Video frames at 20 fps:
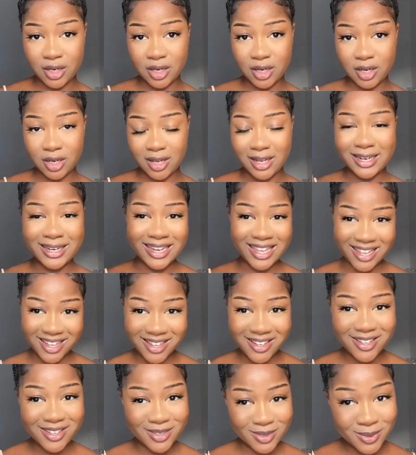link
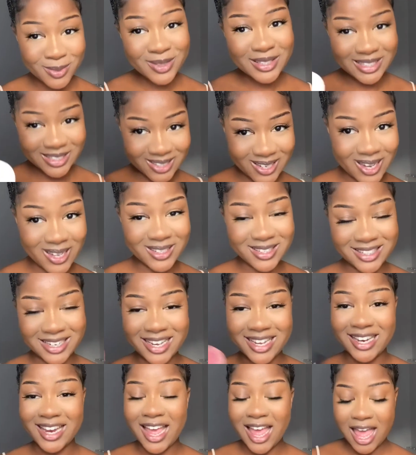description
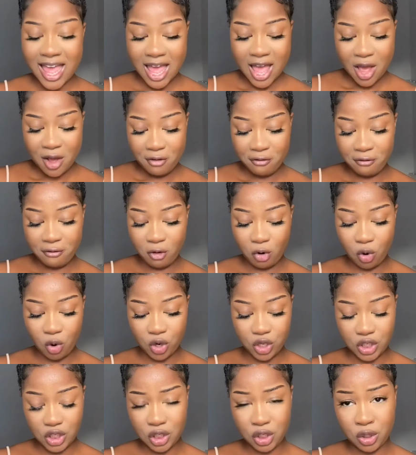for
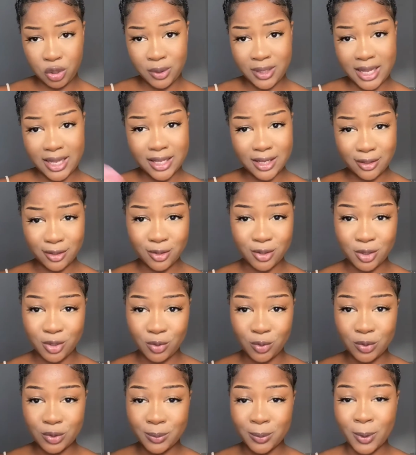you, like including all the
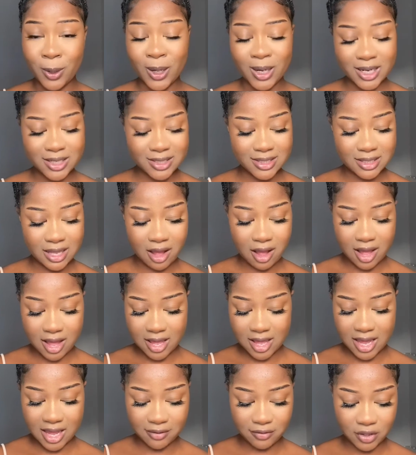products that I
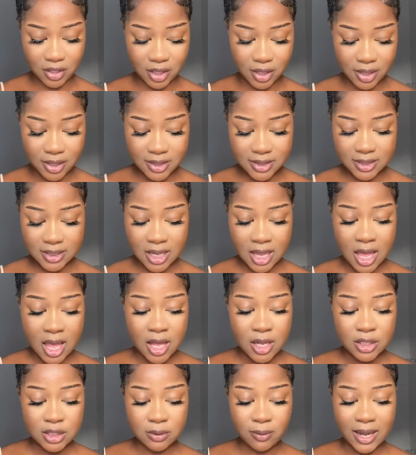have used.
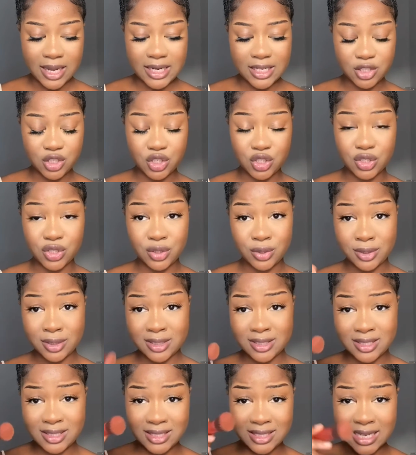So I literally just do is just
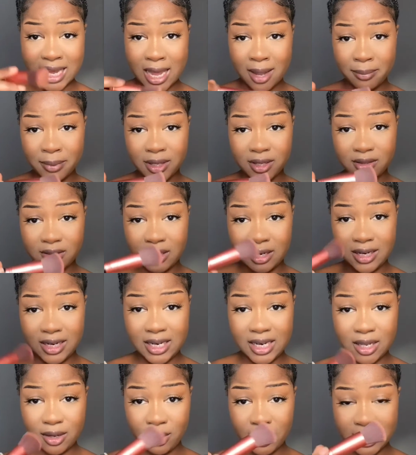dab it the
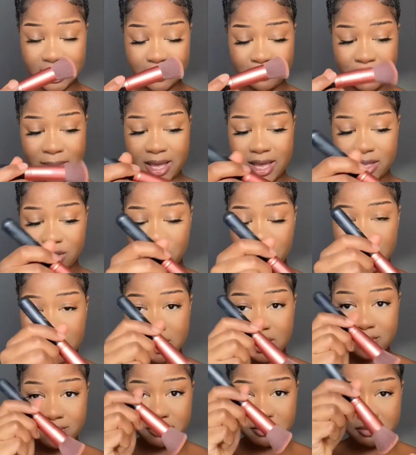littlest bit, just
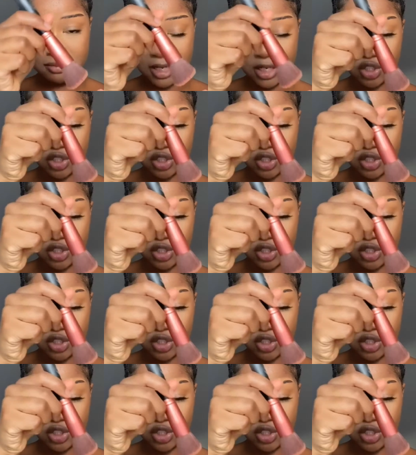literally